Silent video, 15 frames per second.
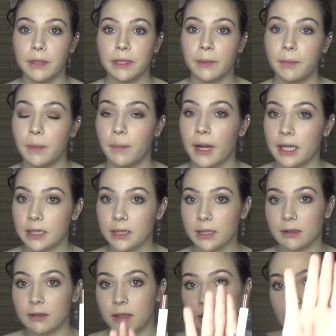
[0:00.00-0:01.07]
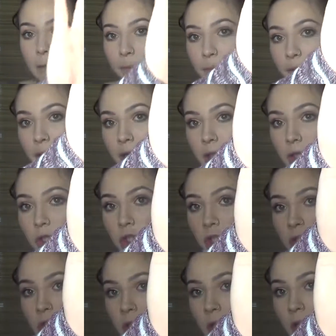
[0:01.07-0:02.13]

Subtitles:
Lippy Pencil in Pitch,